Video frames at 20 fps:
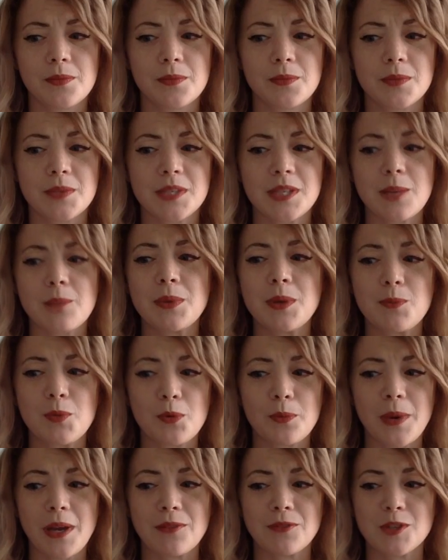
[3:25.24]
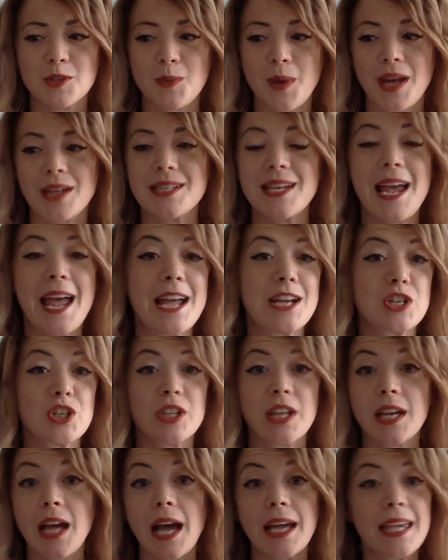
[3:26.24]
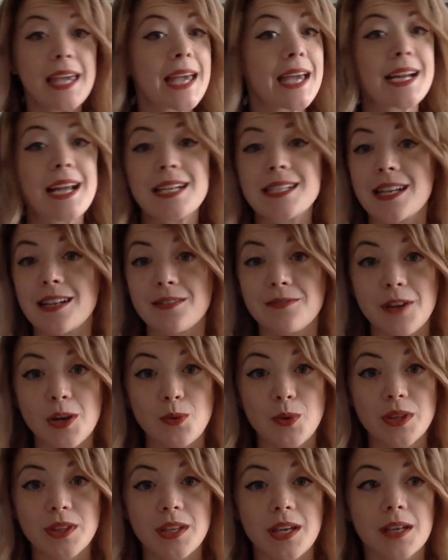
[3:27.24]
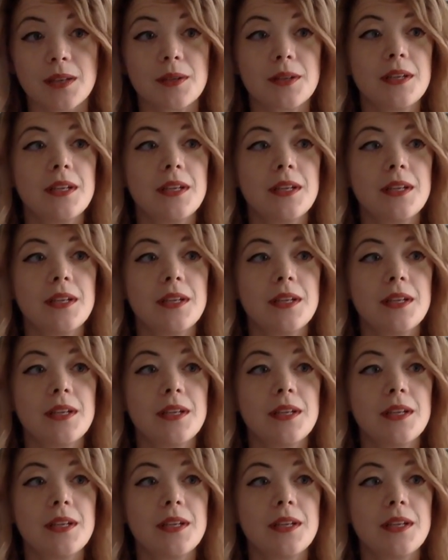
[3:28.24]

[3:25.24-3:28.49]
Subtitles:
Some people might respond to anger, like, I can't identify one thing.